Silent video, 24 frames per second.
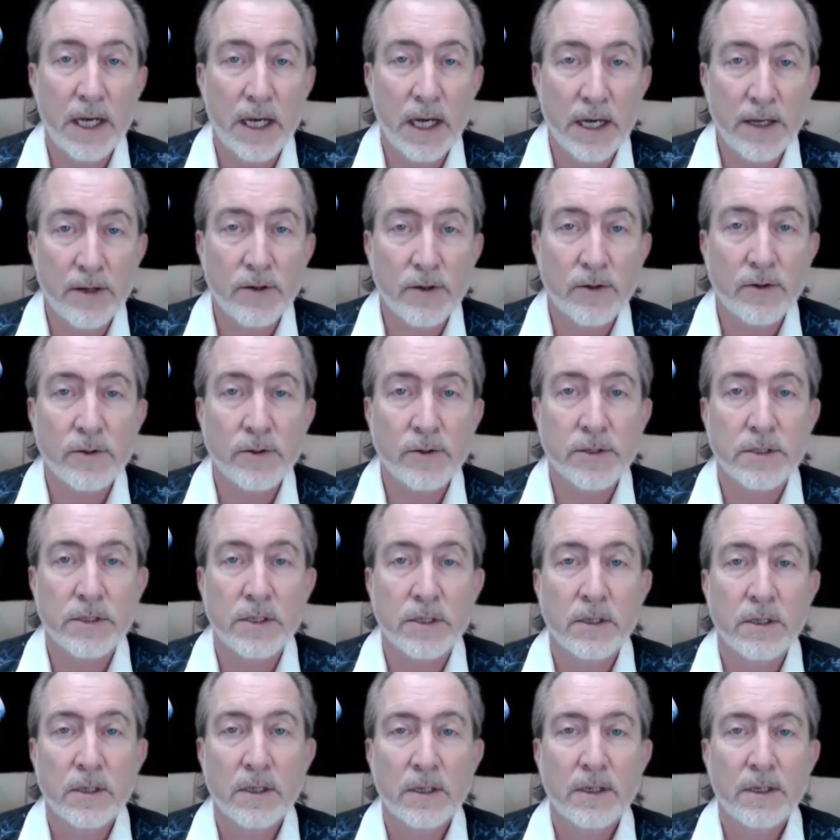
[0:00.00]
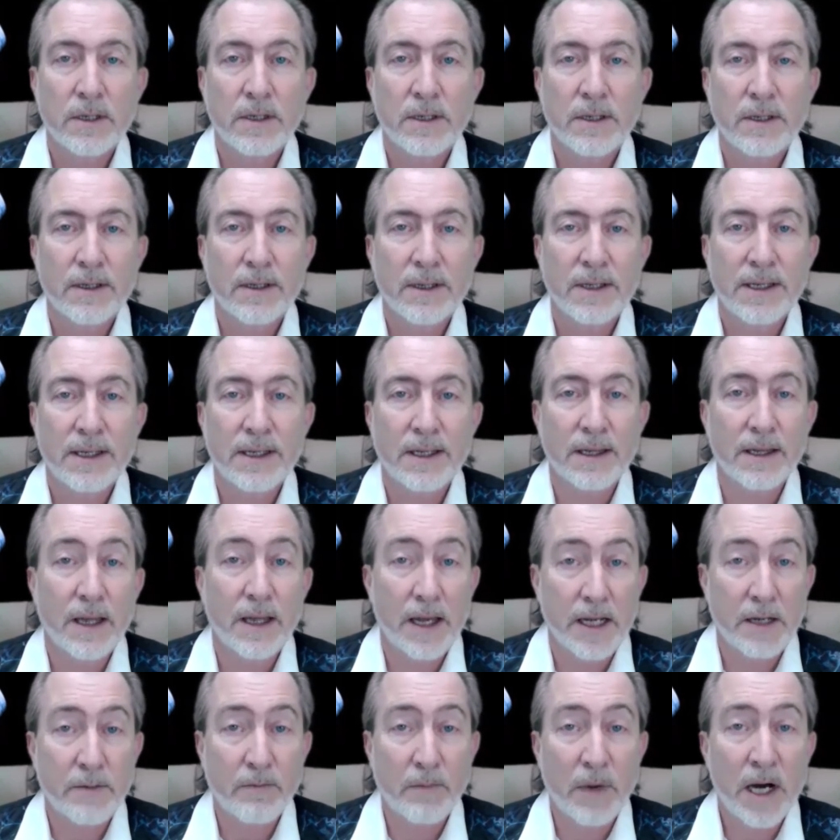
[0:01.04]
others in
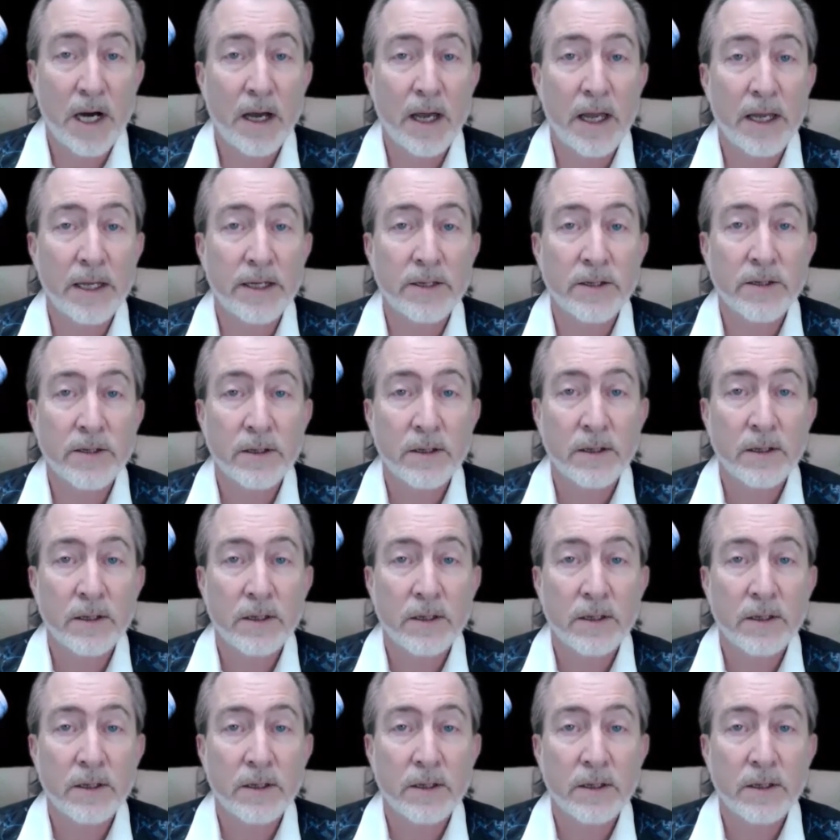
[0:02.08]
like mind,